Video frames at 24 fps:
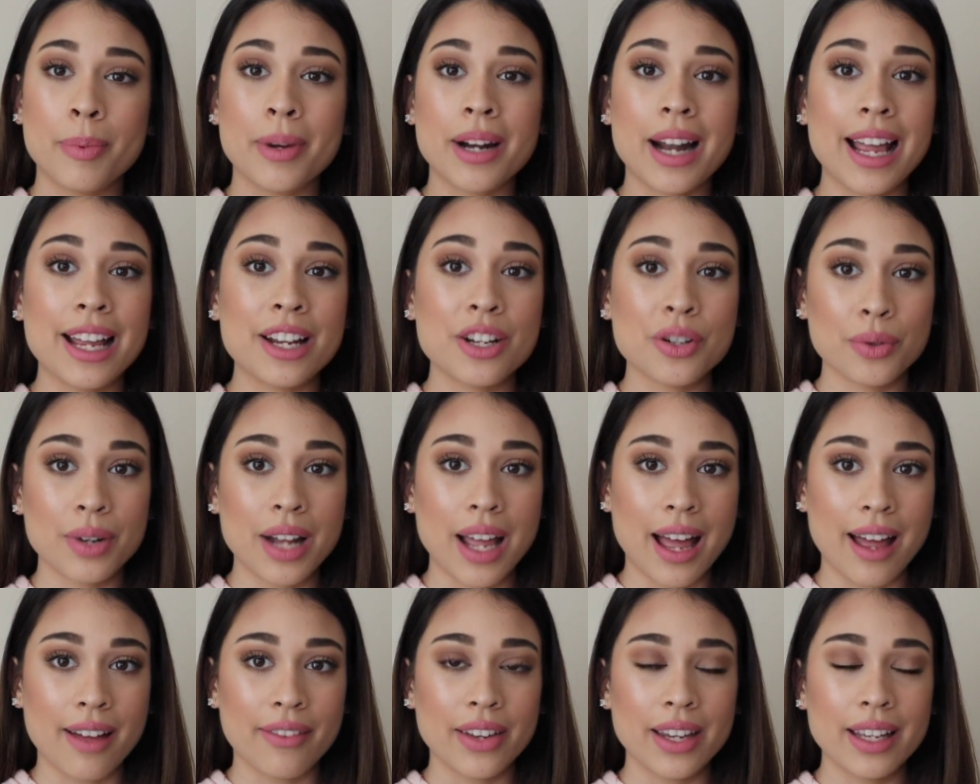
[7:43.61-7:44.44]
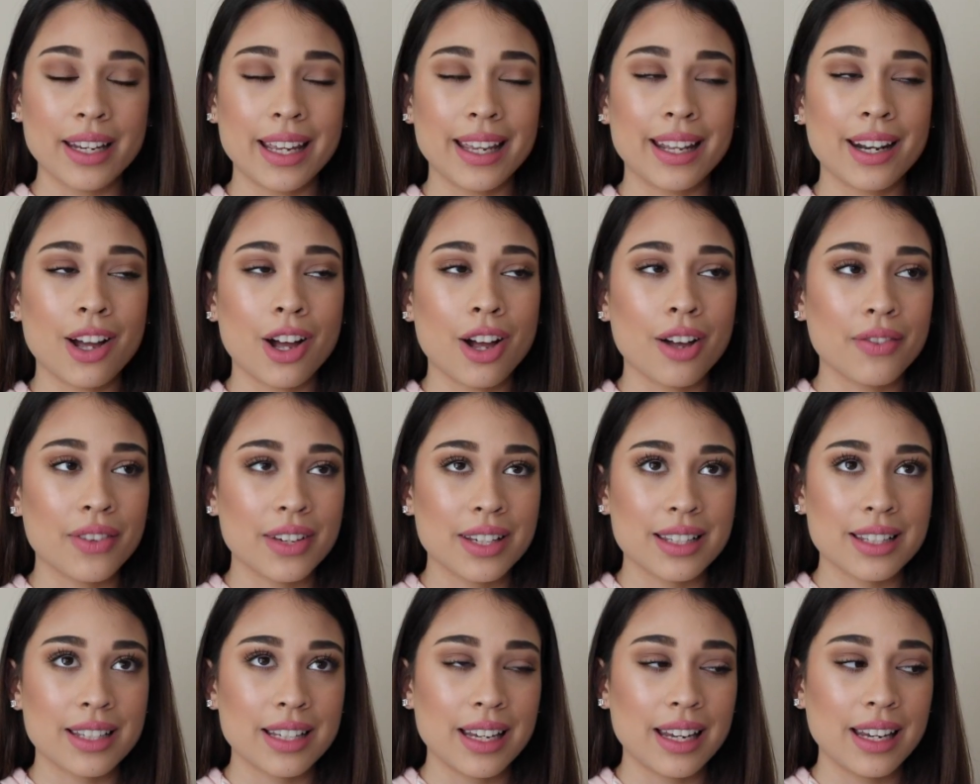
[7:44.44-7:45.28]
but I don't have it, and
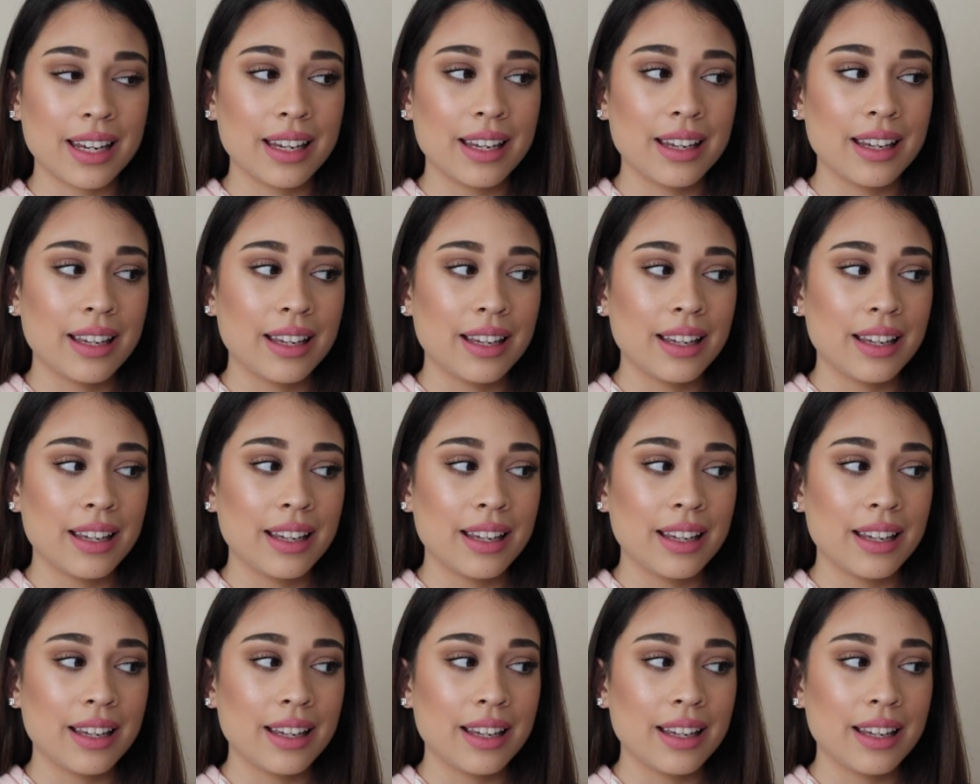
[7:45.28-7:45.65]
obviously